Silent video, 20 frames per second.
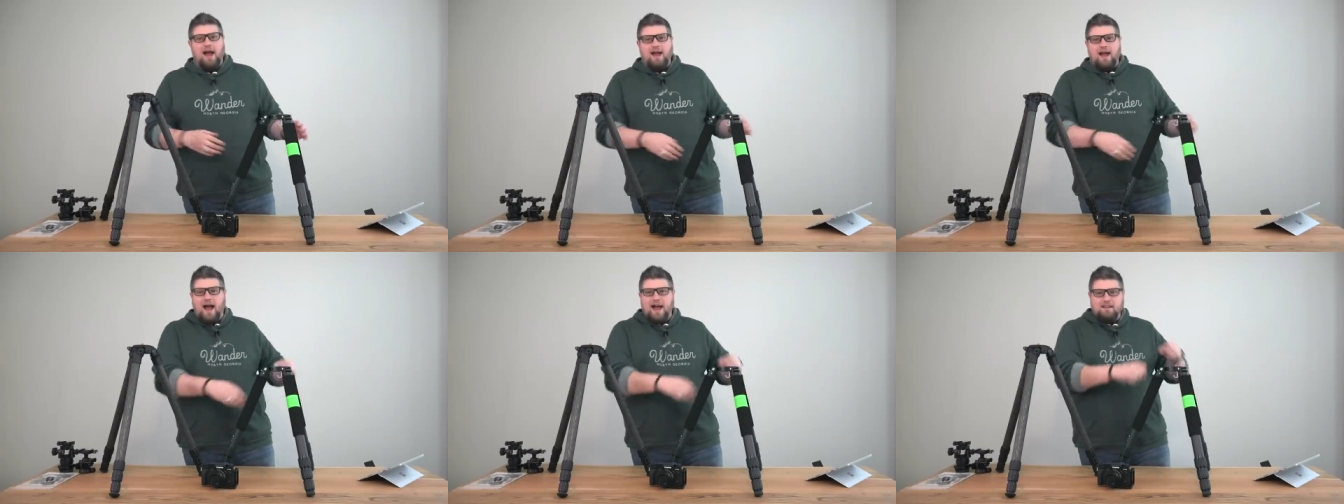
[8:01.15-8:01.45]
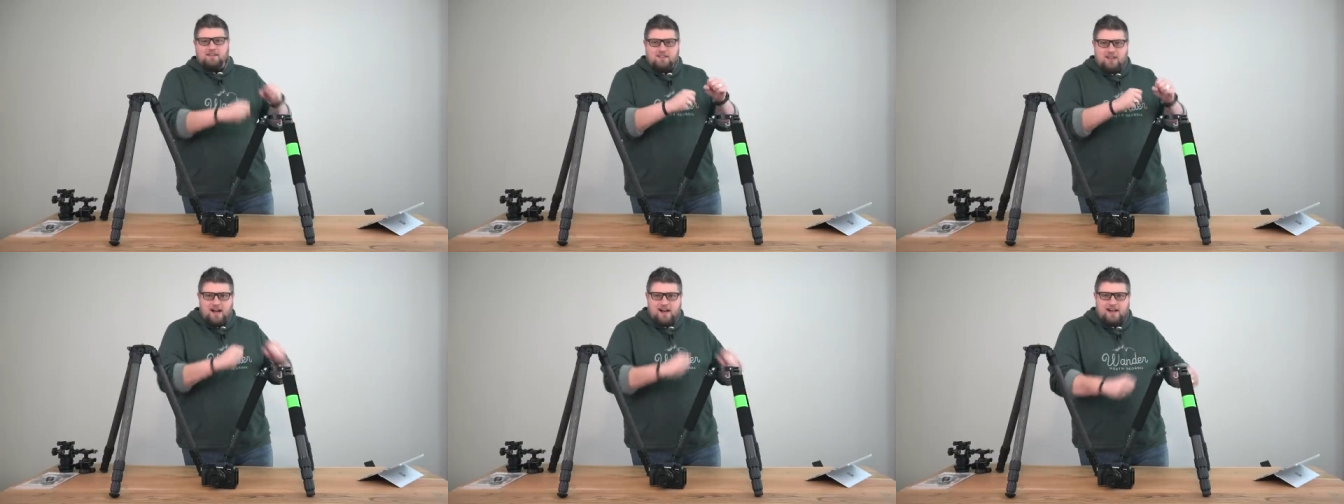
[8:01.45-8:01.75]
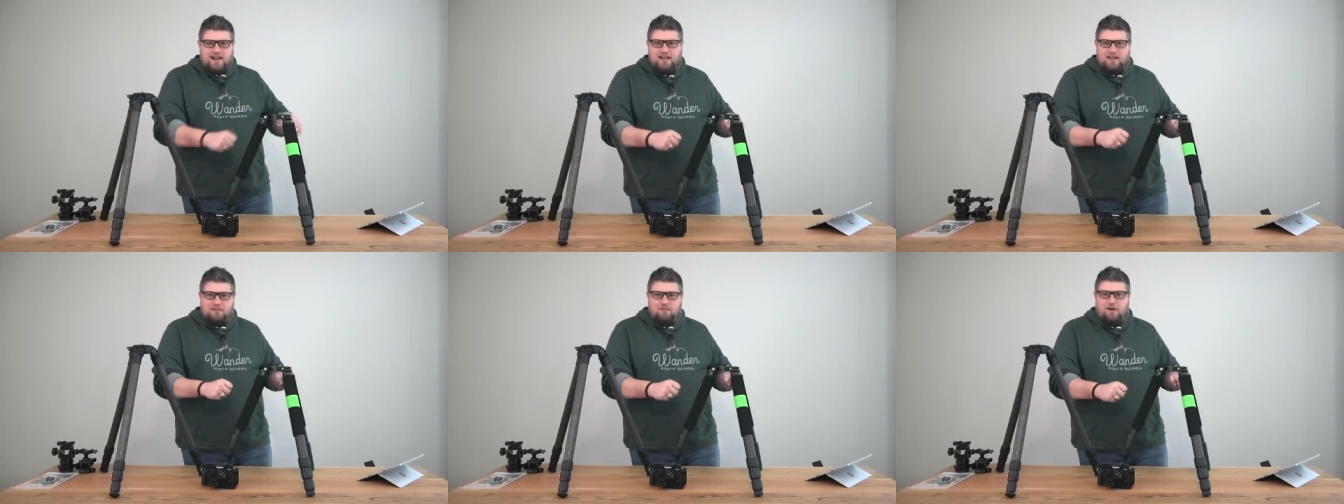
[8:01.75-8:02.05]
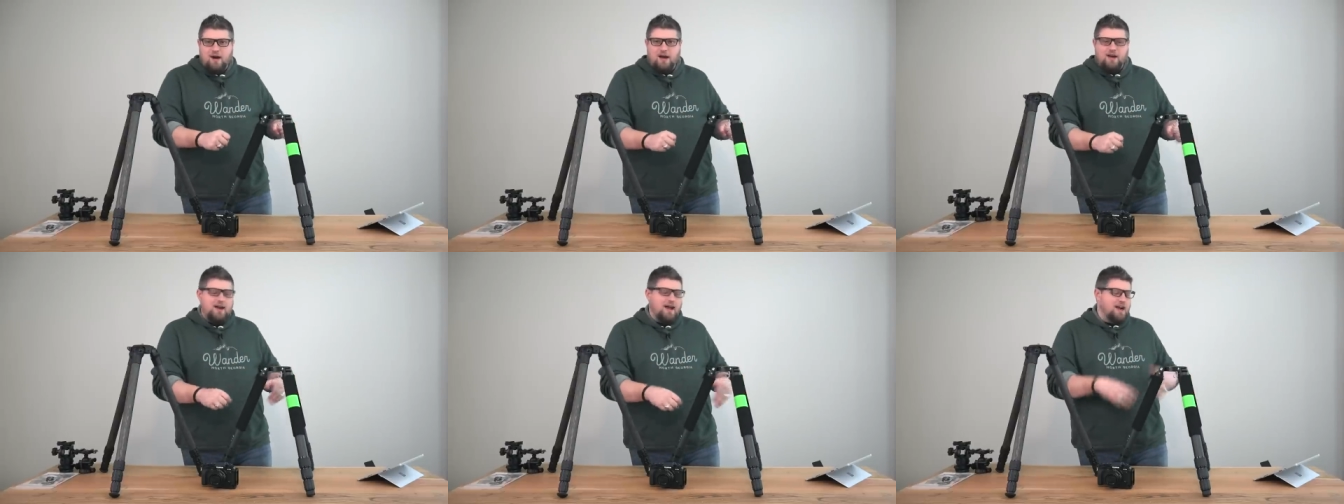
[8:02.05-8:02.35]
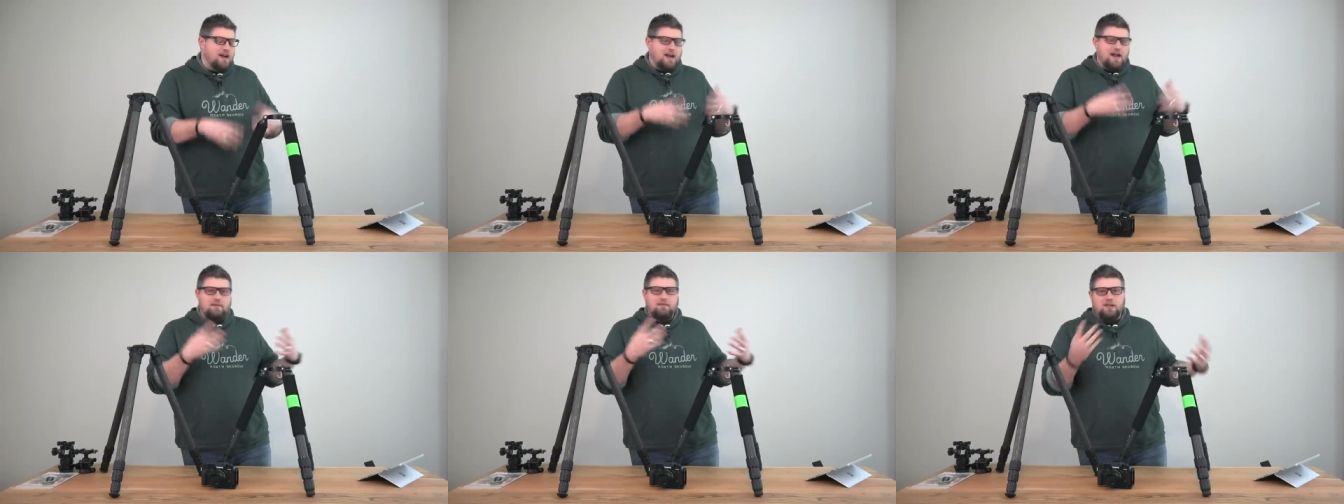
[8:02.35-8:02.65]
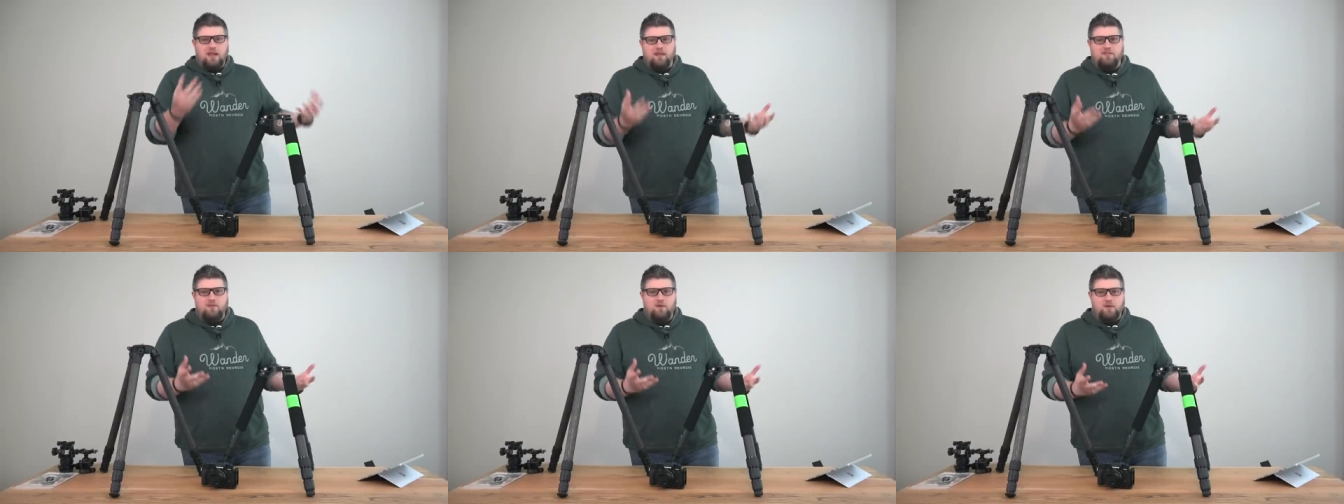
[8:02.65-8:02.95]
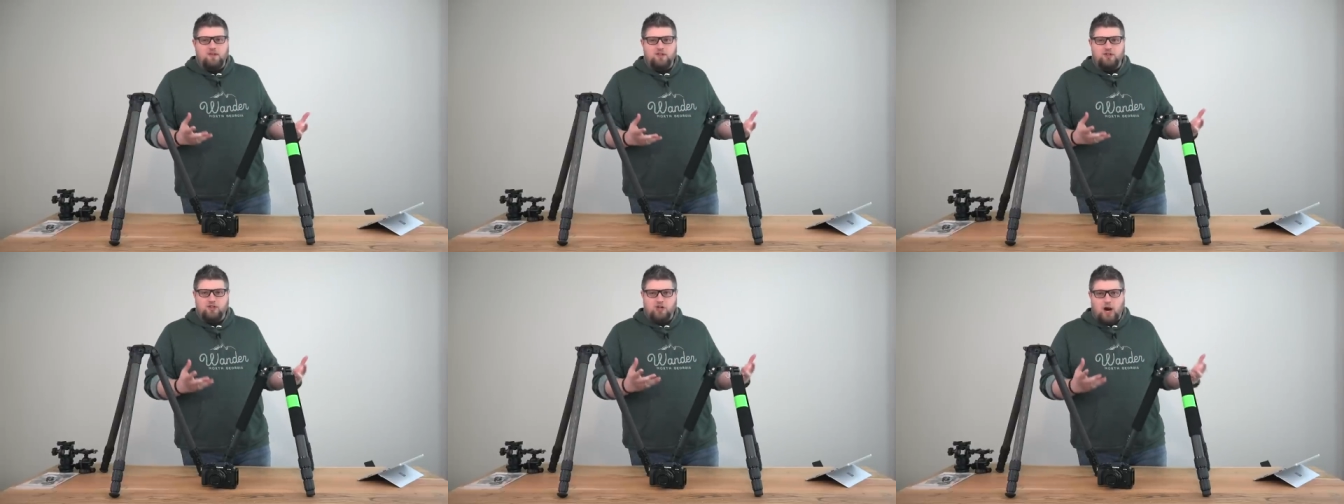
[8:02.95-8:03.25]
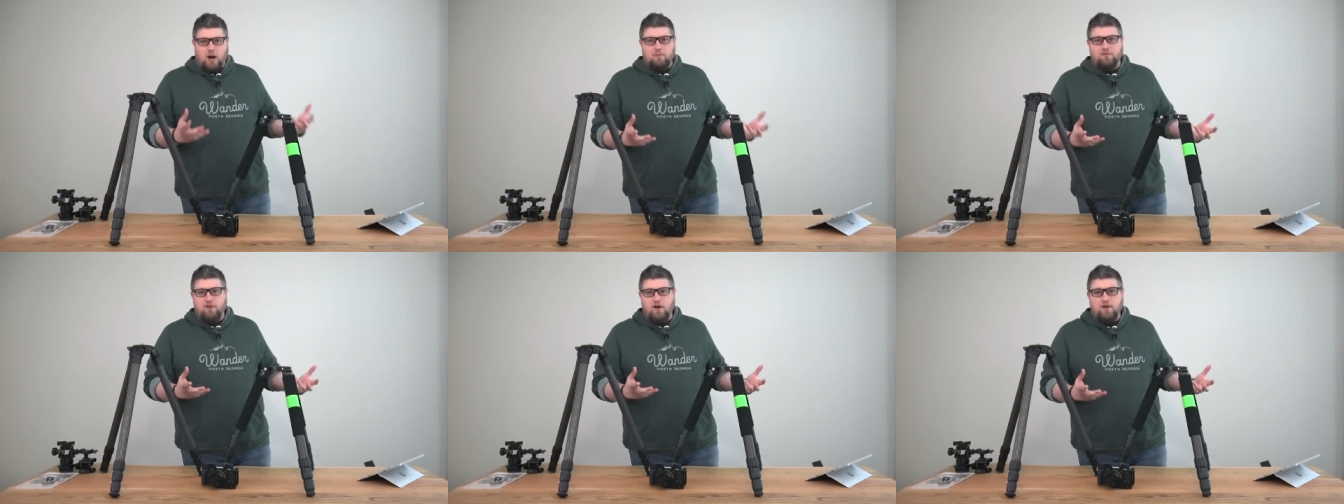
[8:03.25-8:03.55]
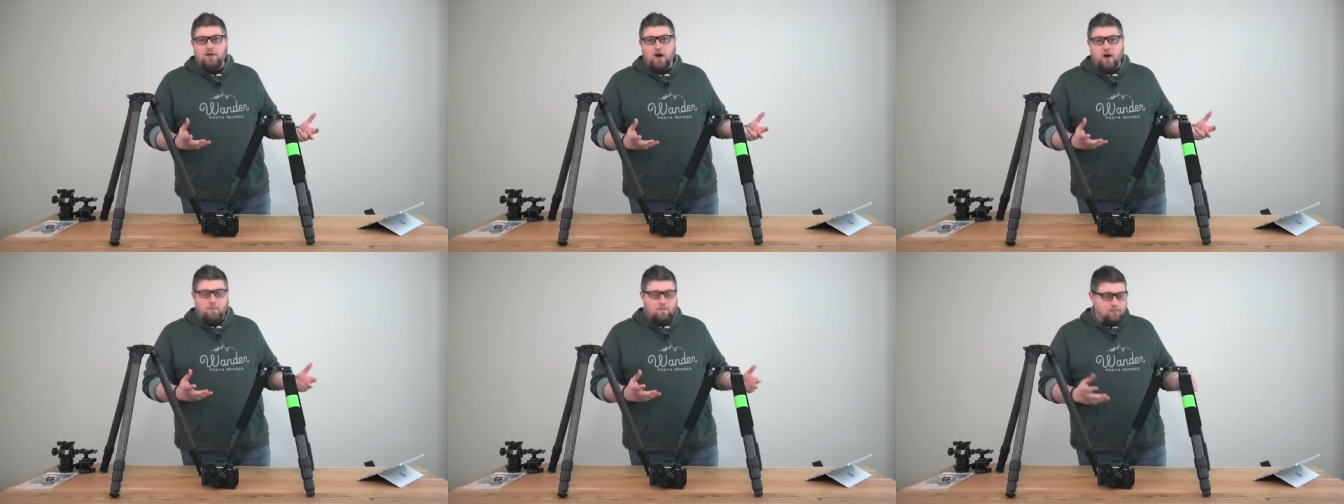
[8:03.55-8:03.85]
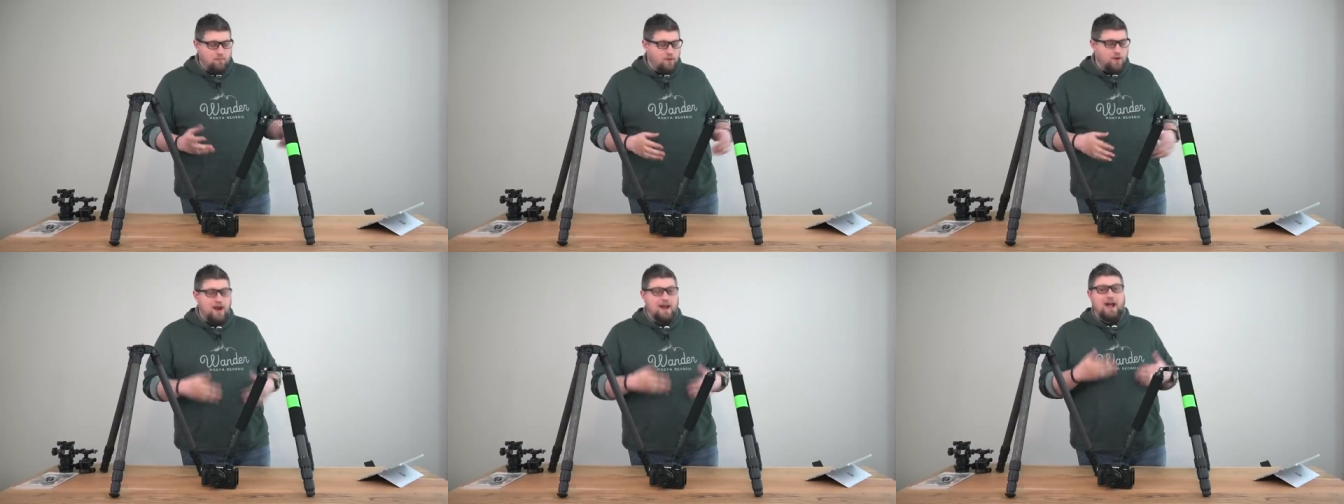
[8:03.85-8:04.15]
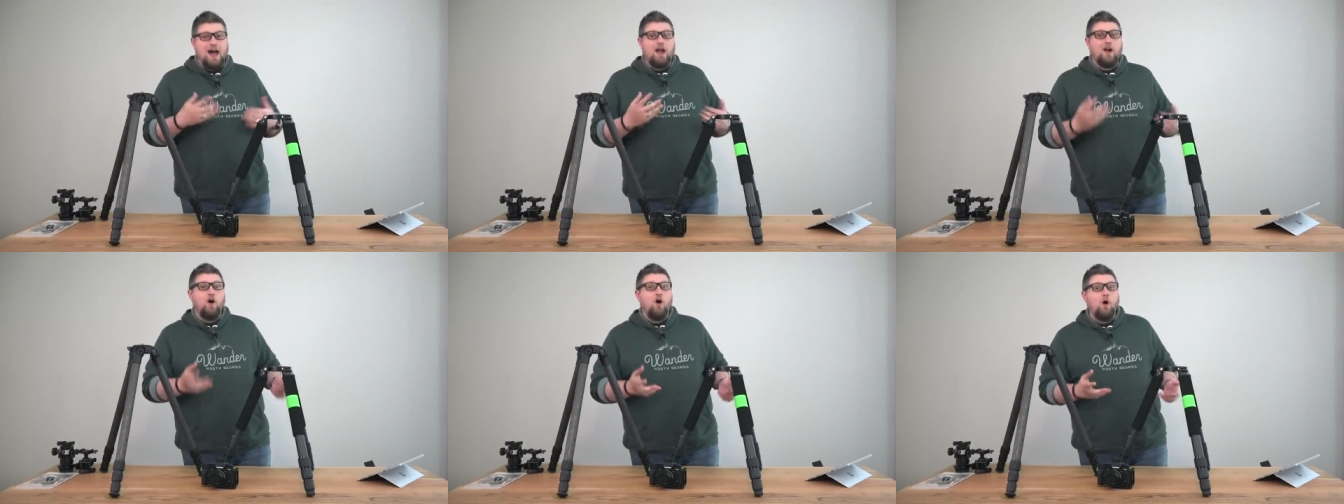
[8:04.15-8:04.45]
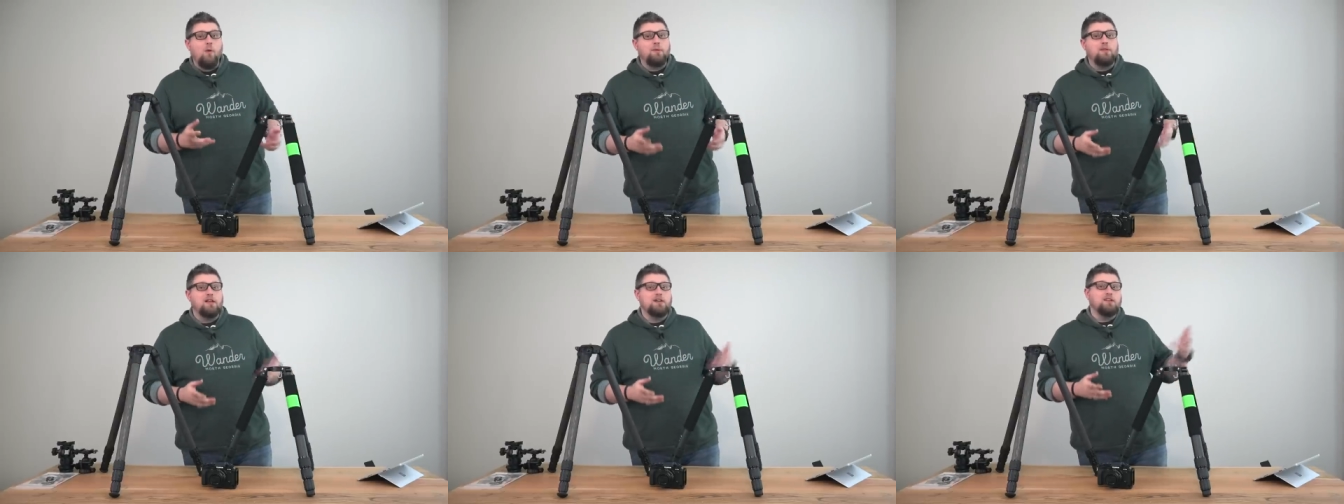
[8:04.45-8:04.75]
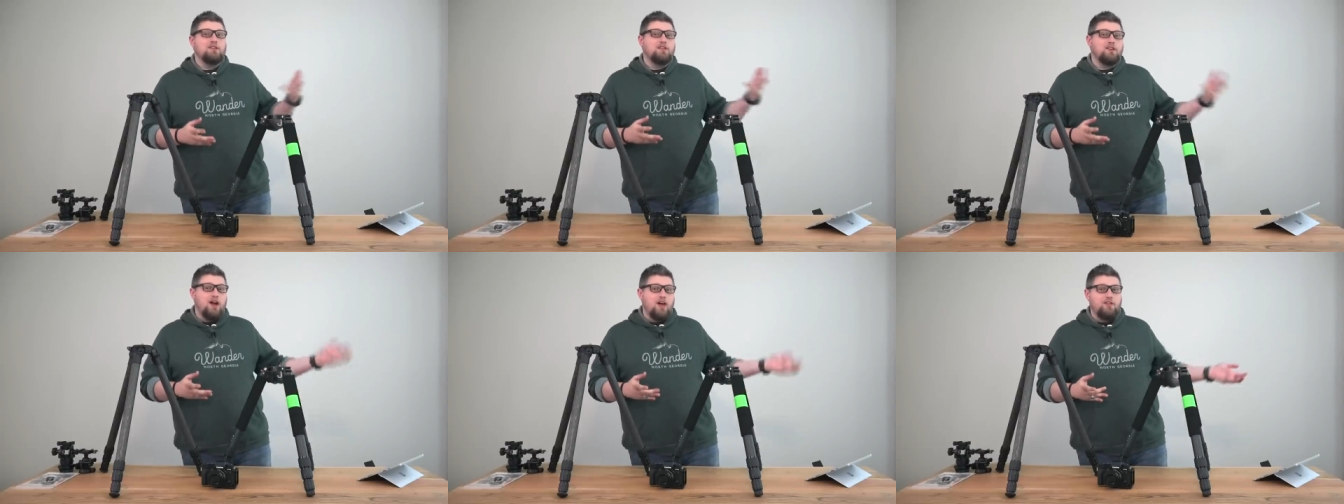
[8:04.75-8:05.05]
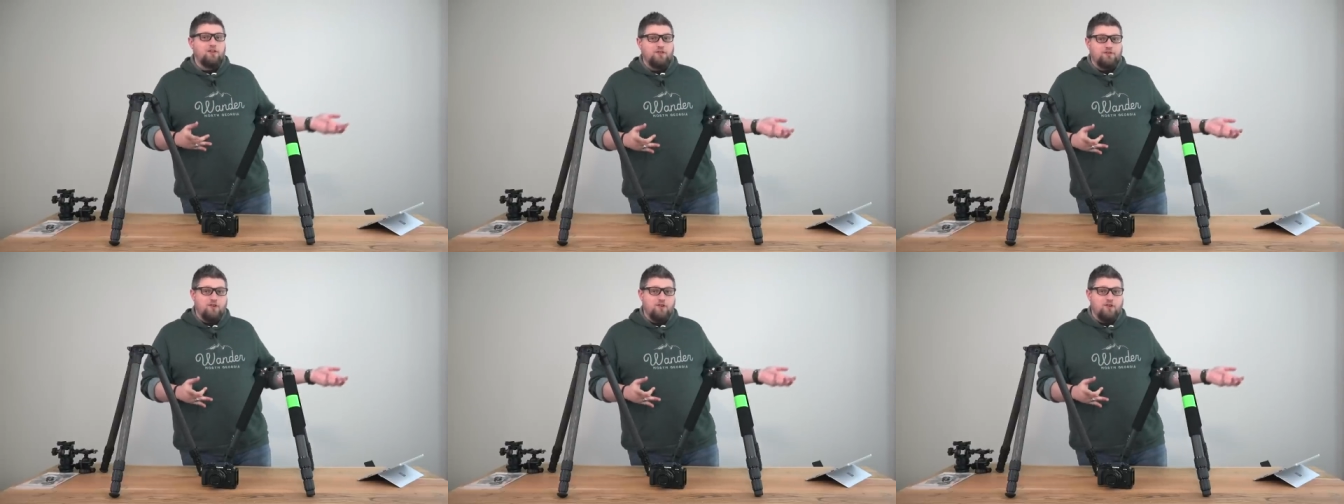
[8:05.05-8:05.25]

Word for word: I dug it into the mud, and I ended up leaving with a sharp photo. But when I got home and looked at the other